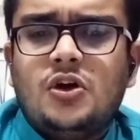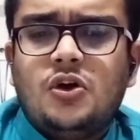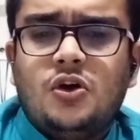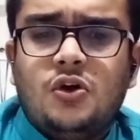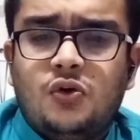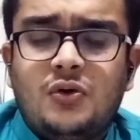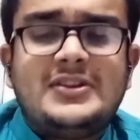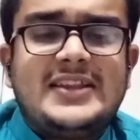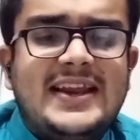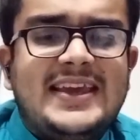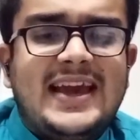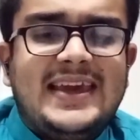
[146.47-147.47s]
Rule
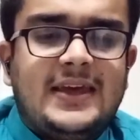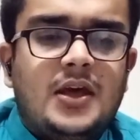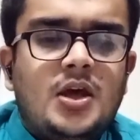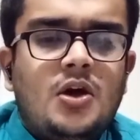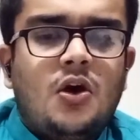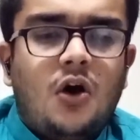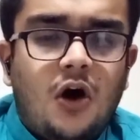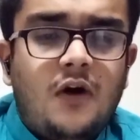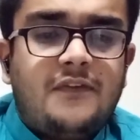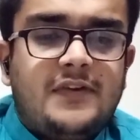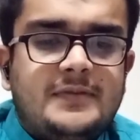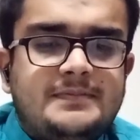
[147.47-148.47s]
3I
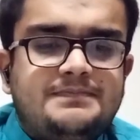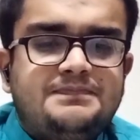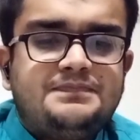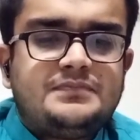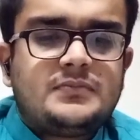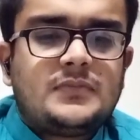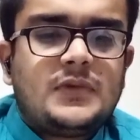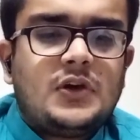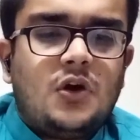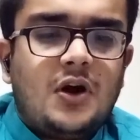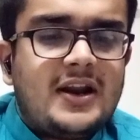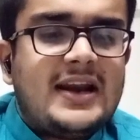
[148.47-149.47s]
of
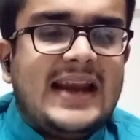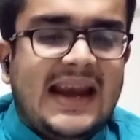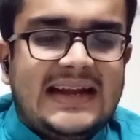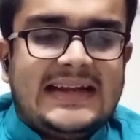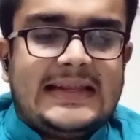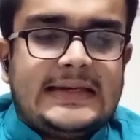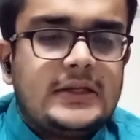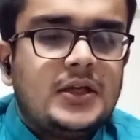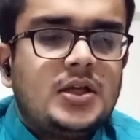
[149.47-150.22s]
Order 19,